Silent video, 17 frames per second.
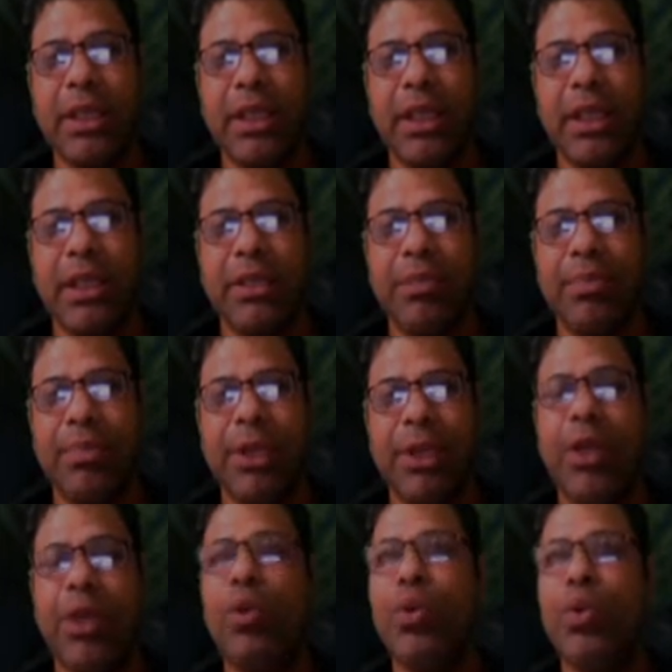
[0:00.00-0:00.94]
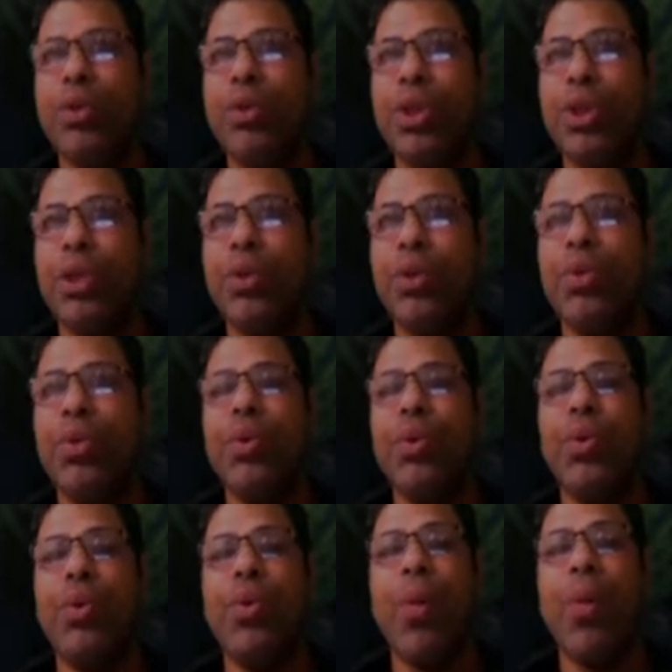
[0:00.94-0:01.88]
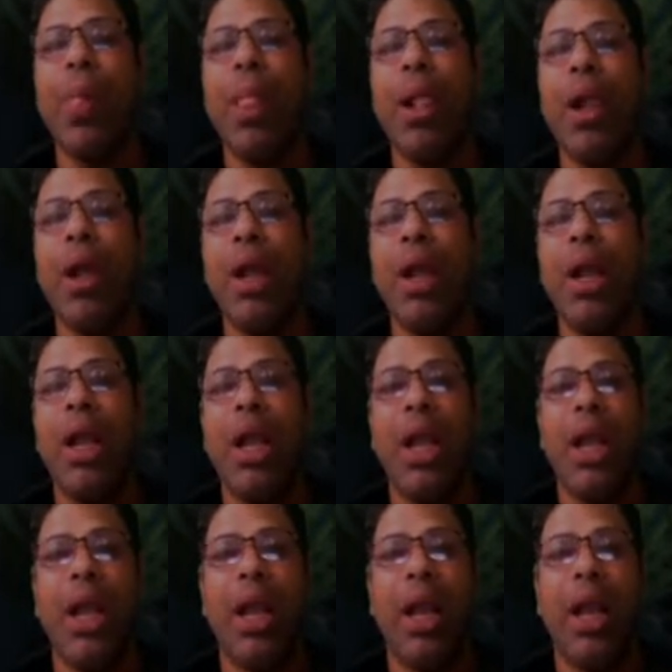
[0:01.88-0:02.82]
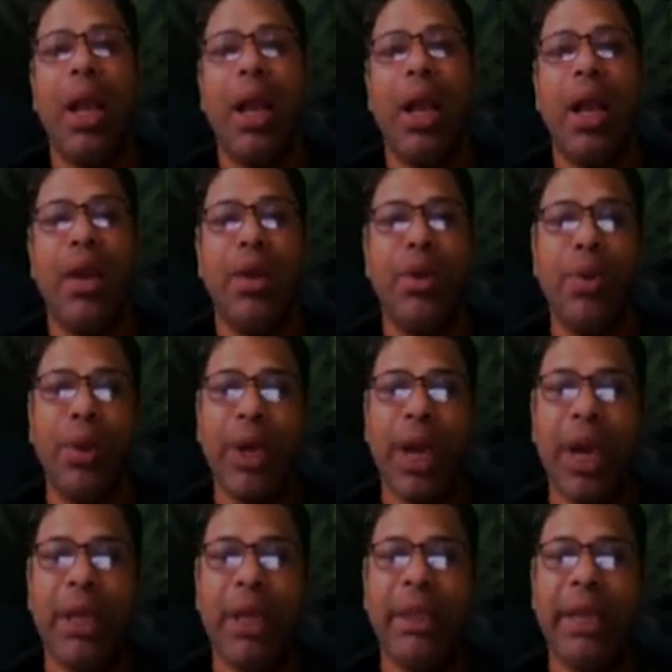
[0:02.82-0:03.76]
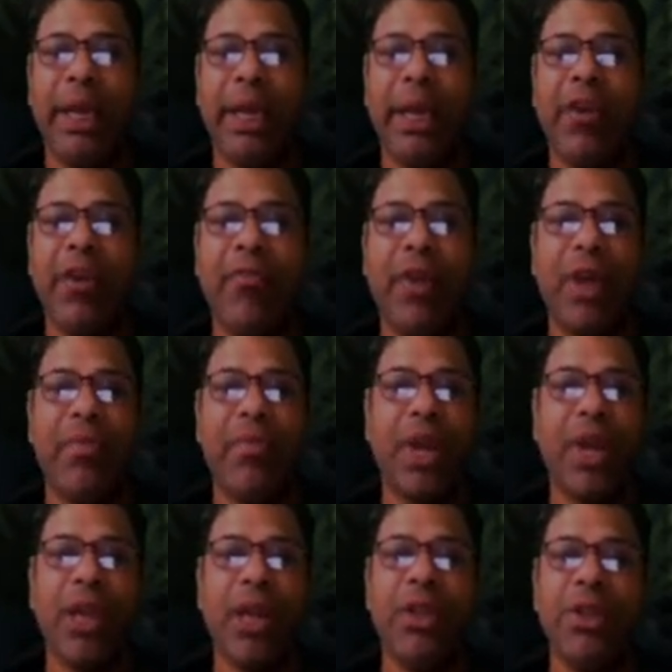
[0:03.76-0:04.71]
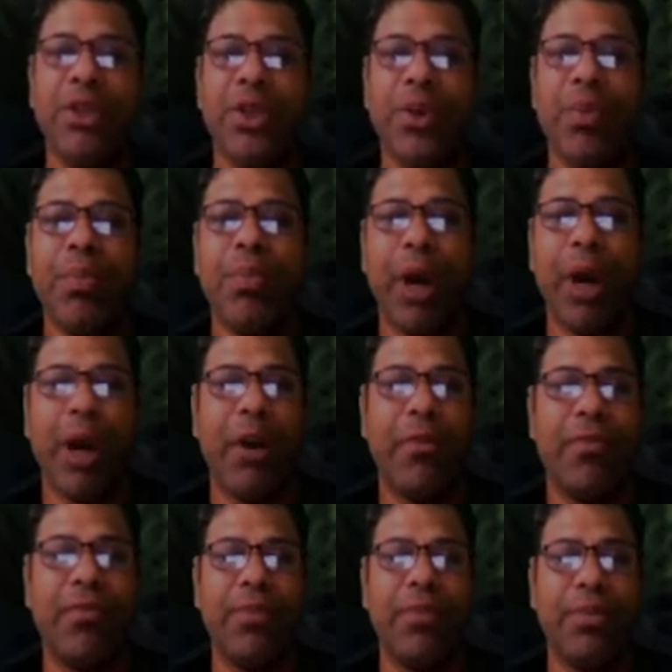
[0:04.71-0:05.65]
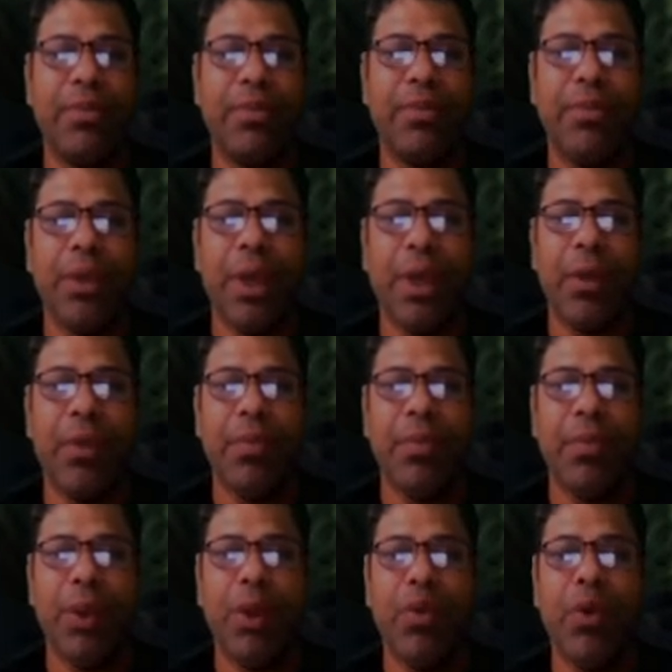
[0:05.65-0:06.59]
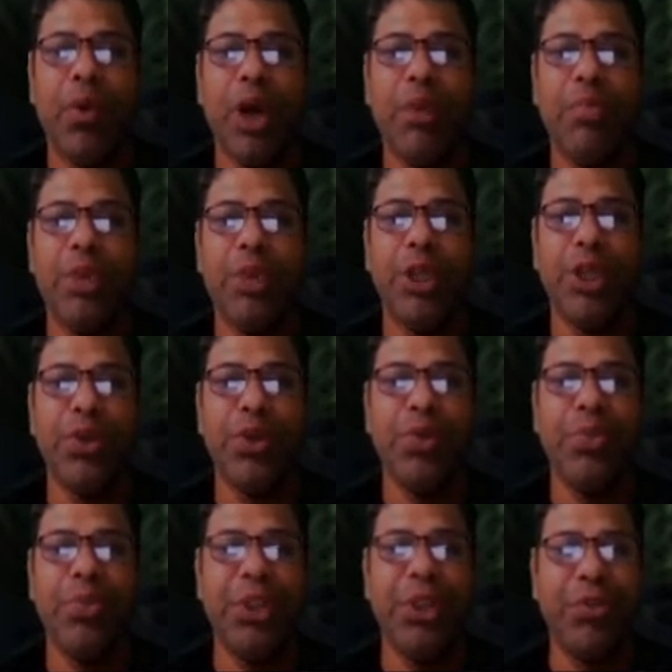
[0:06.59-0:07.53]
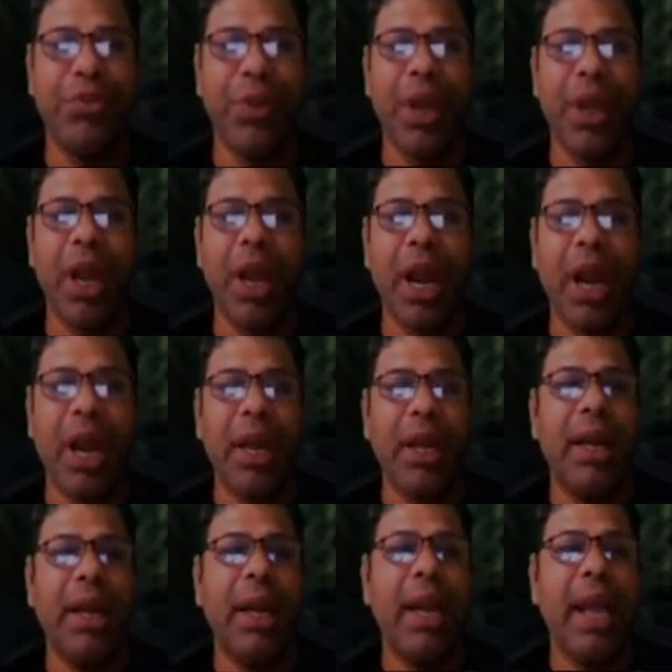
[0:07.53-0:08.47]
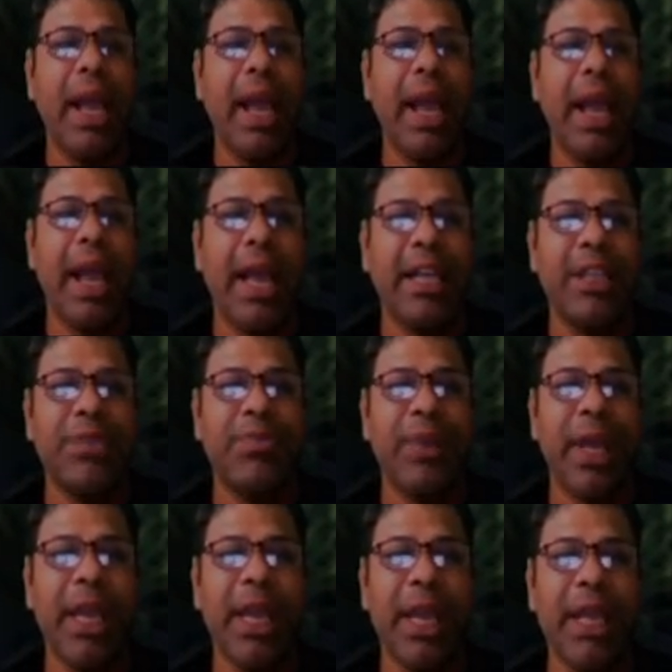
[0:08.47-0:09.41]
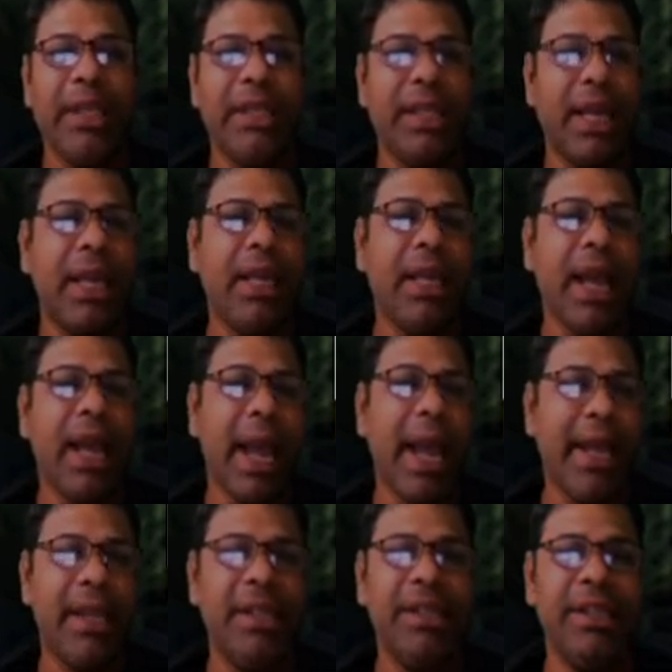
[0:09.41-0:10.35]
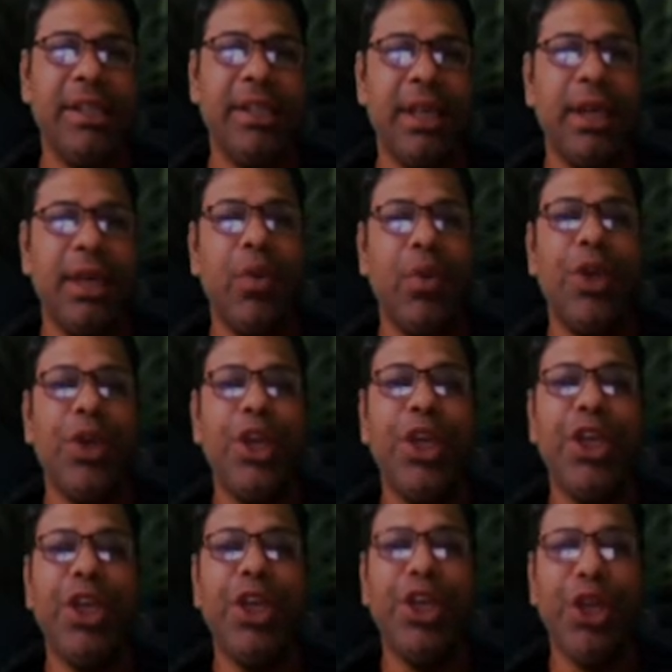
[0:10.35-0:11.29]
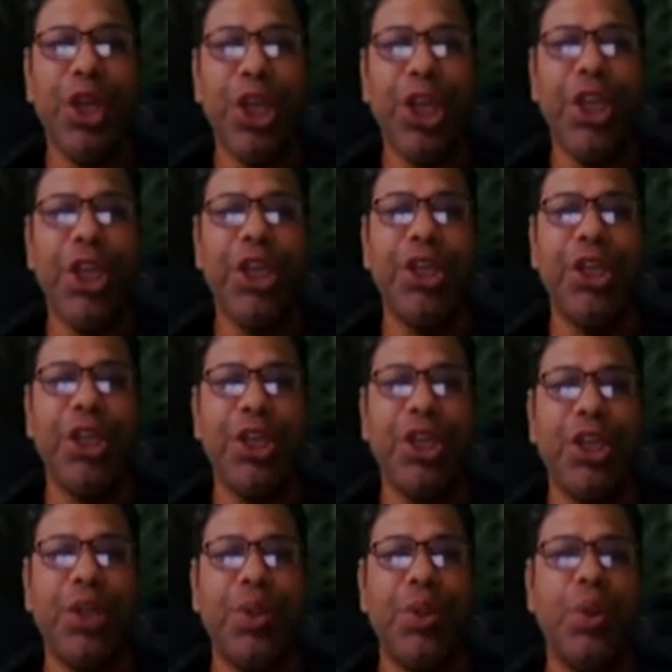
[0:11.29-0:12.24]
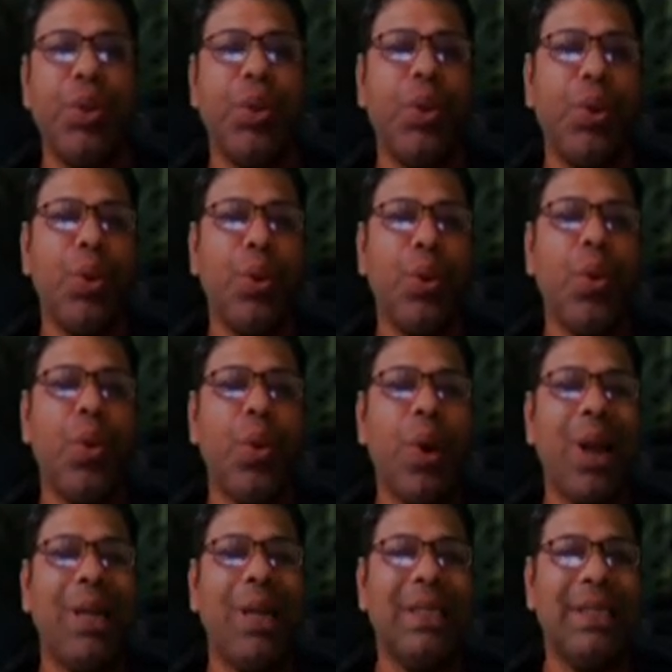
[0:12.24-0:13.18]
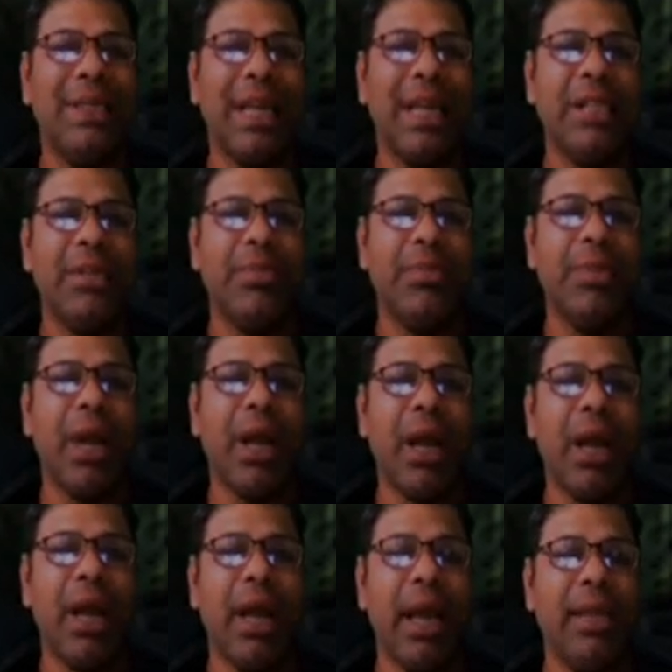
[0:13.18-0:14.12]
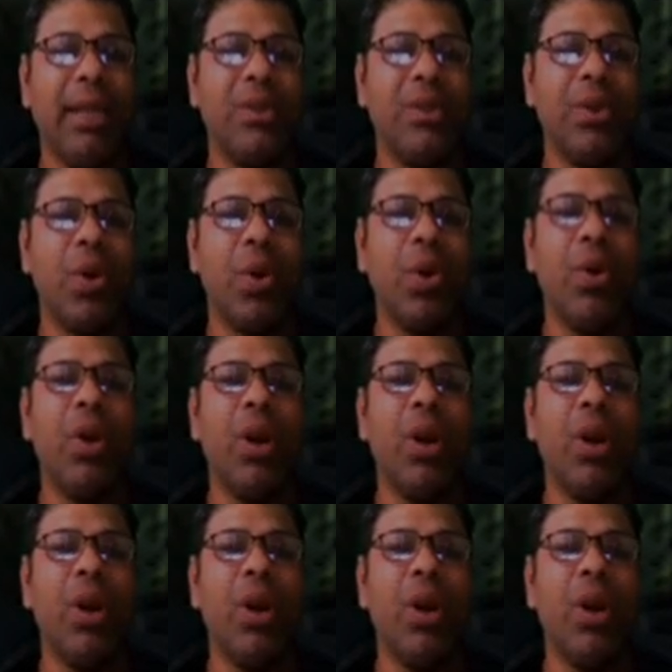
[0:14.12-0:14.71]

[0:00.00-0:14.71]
tense. You know that there are 5 kinds of verb: B1, B2, B3 and as by S and ing. We need to know what is as or